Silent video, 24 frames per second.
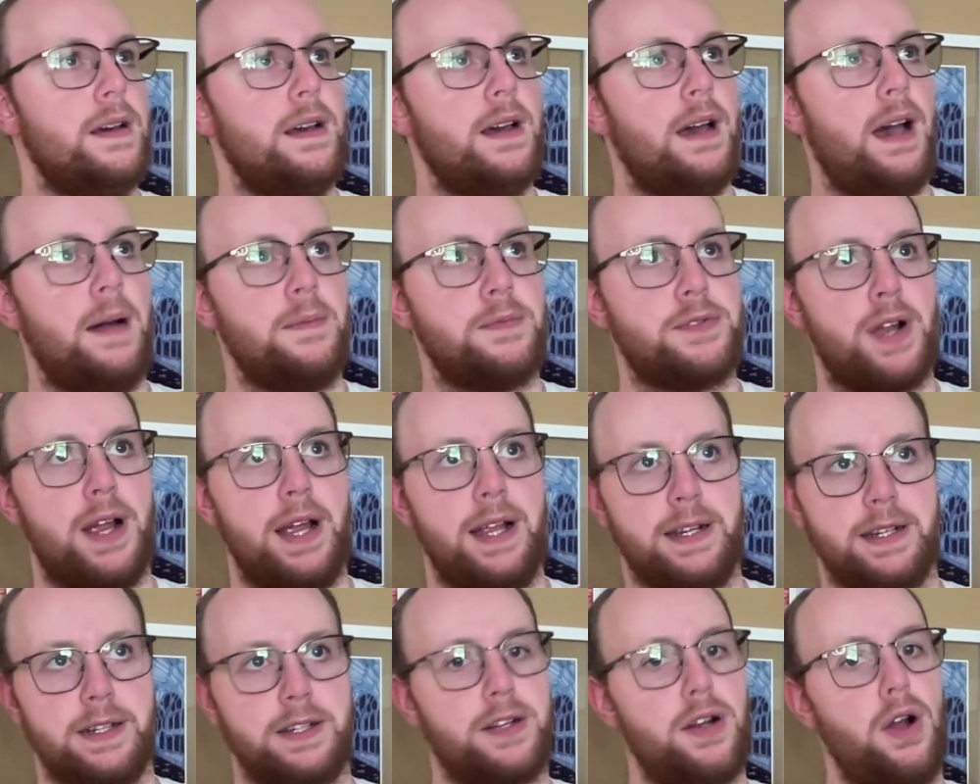I'm
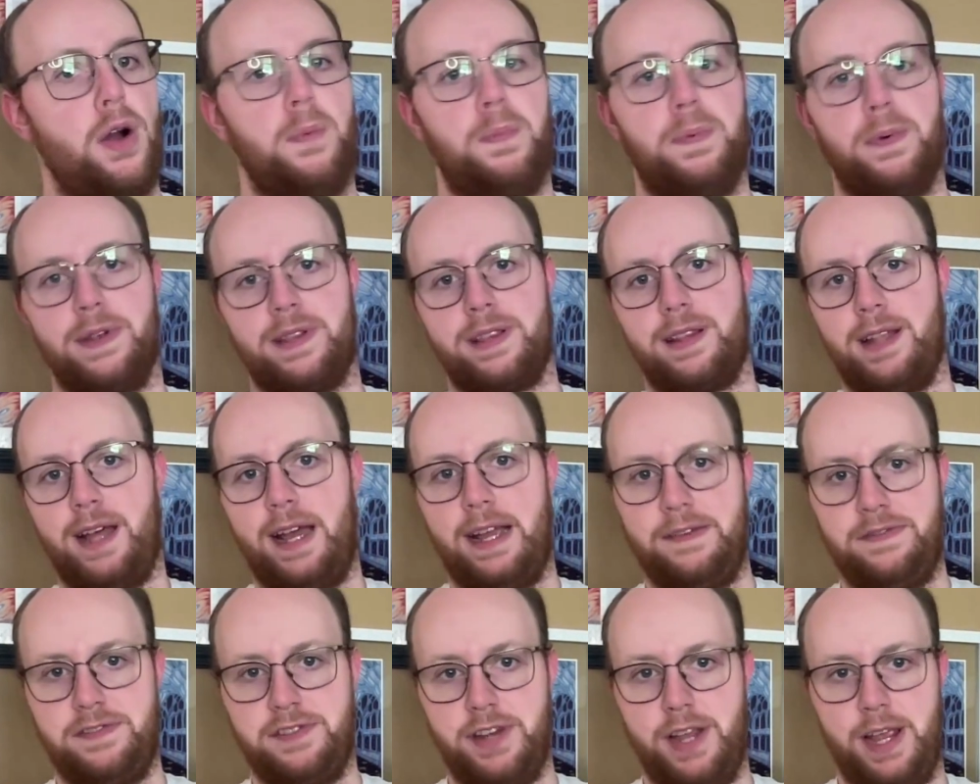trying to cope with
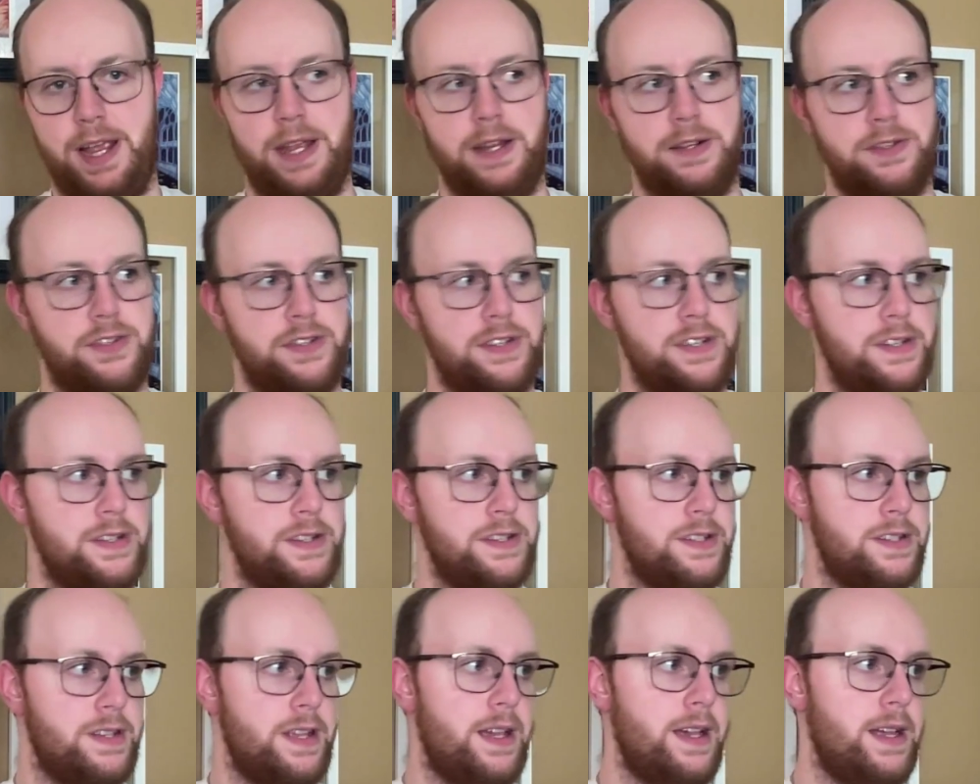life
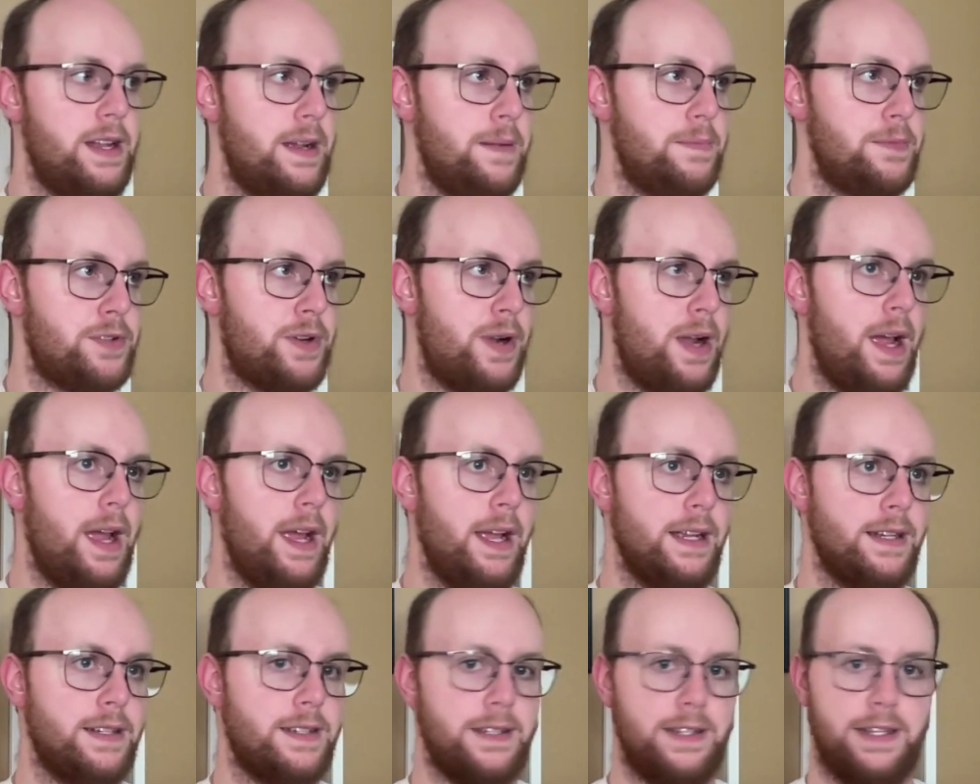changes, and I'm
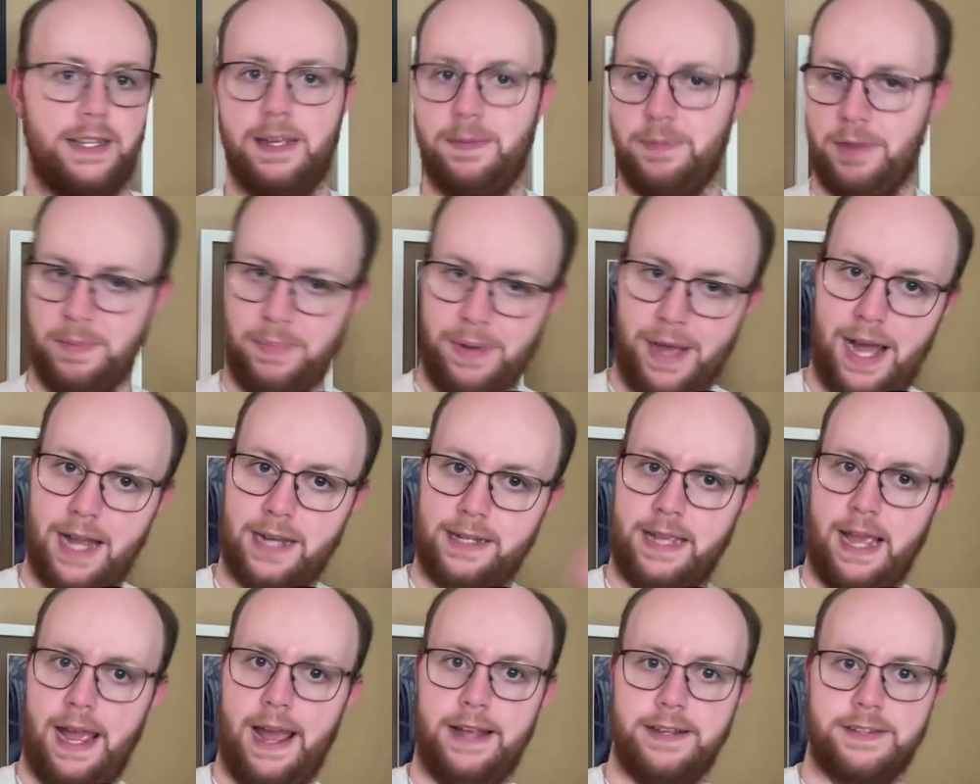trying to keep the
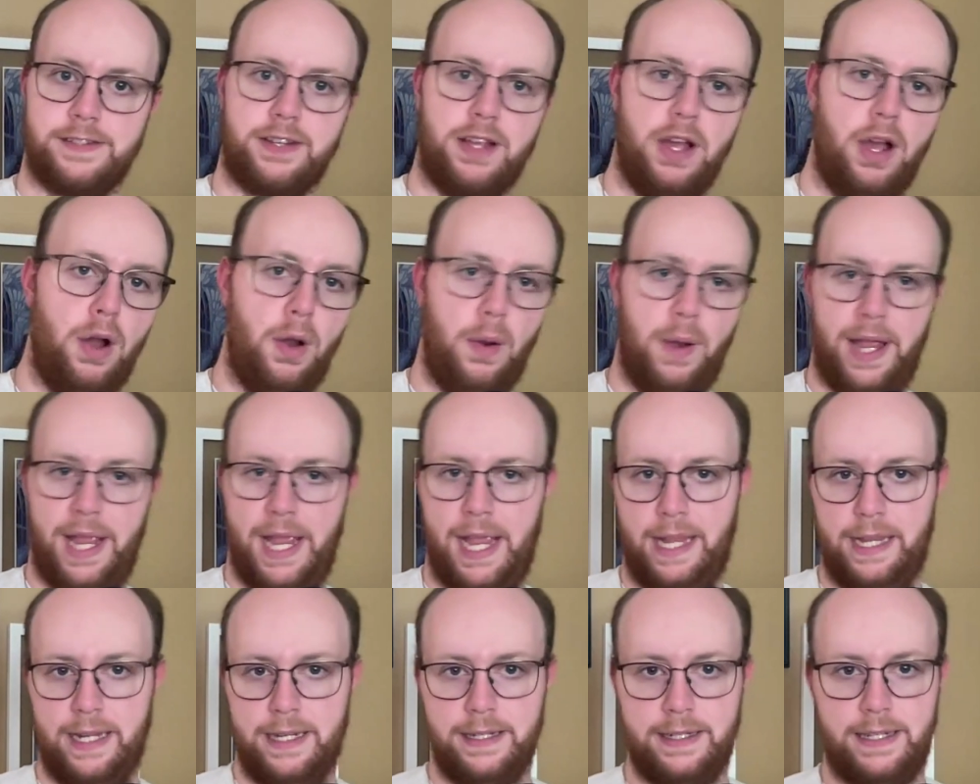podcast
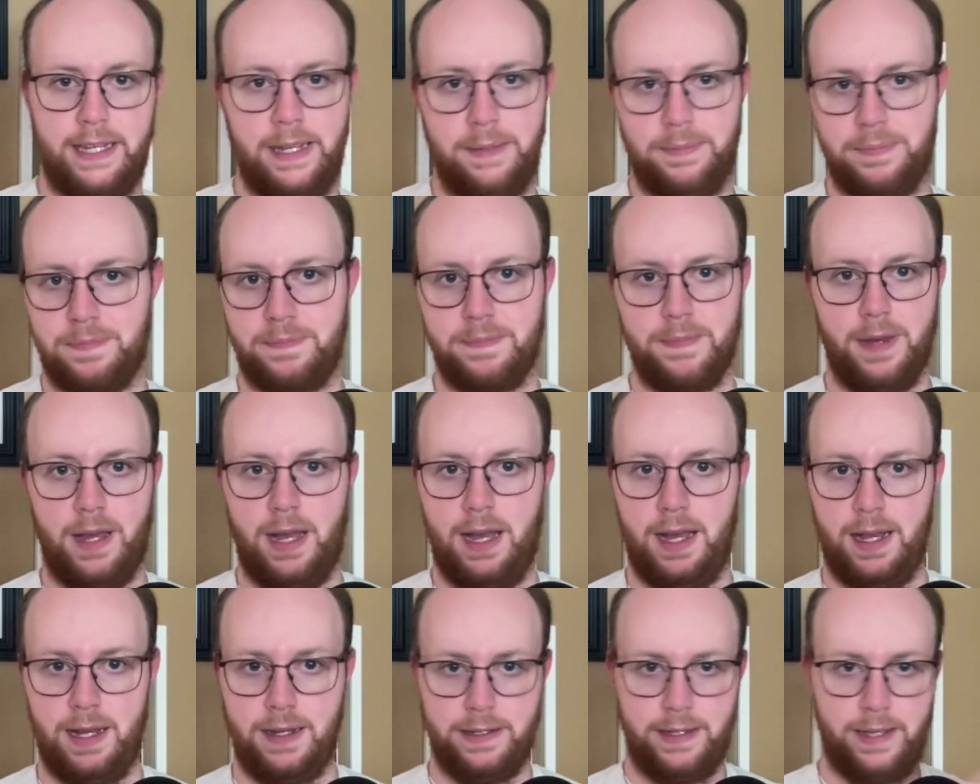going and keep,
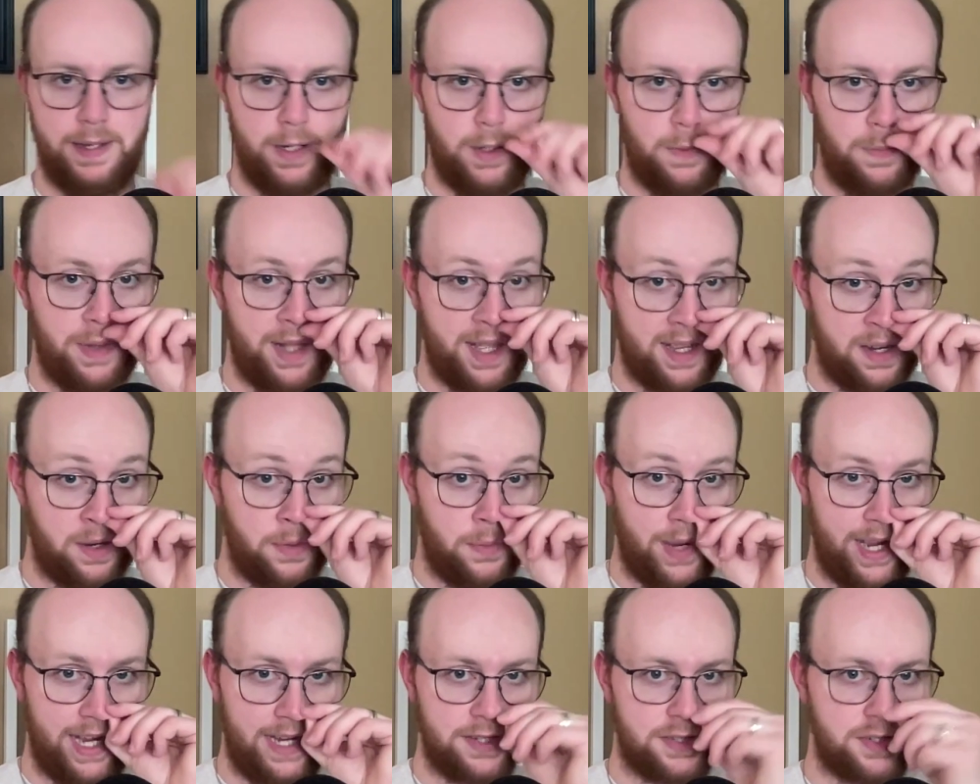plugging
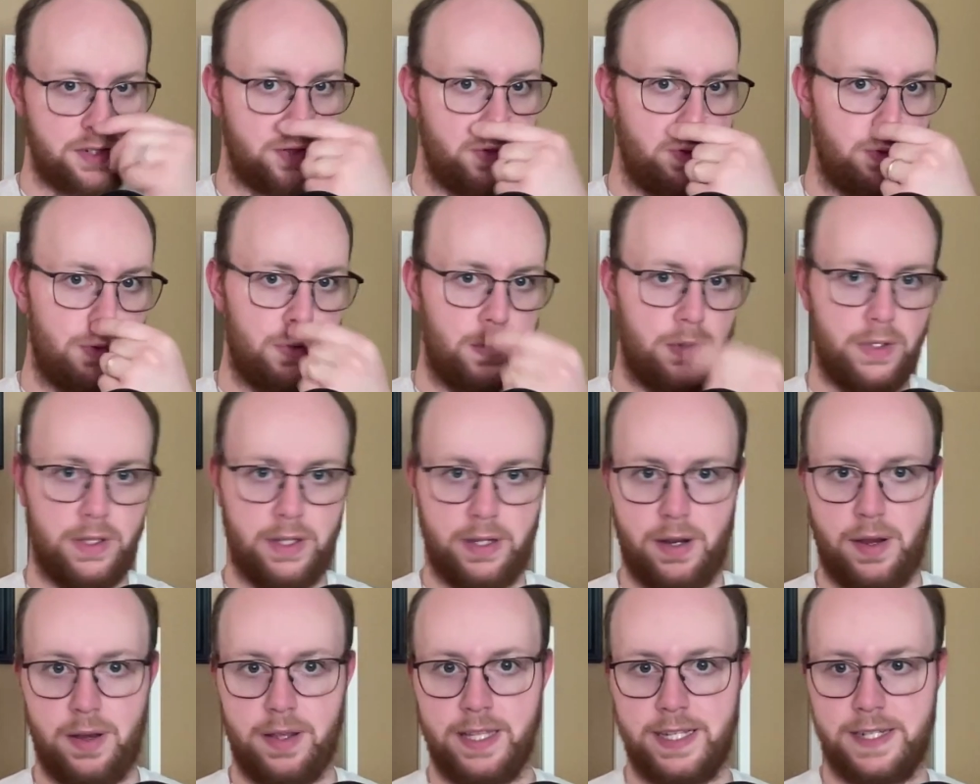away at school
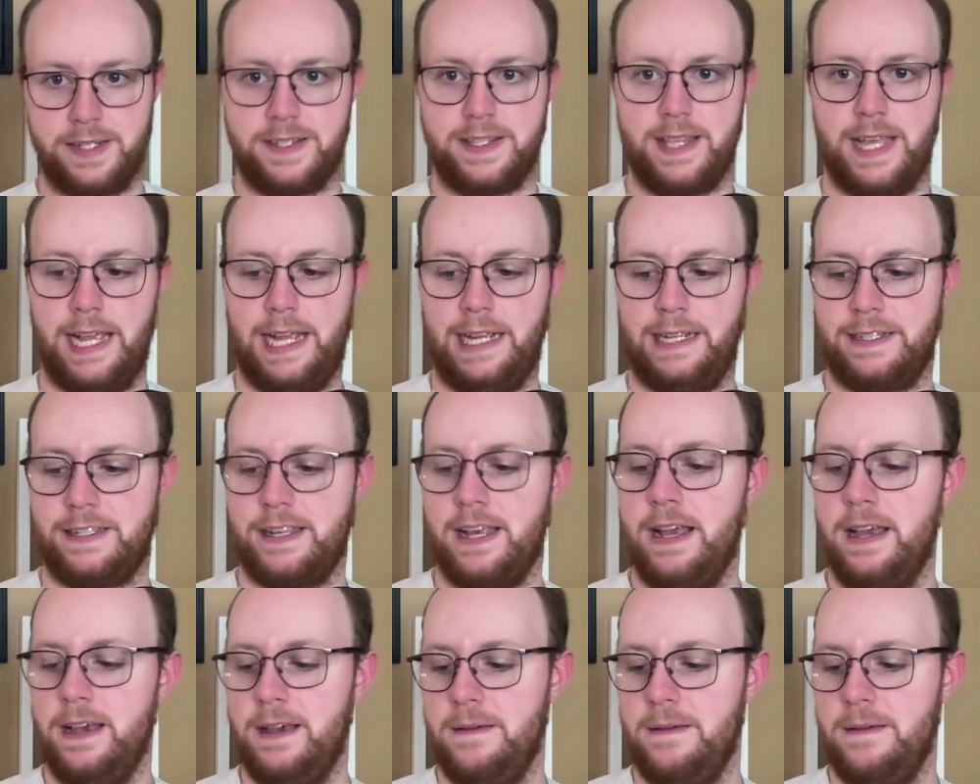and all these things.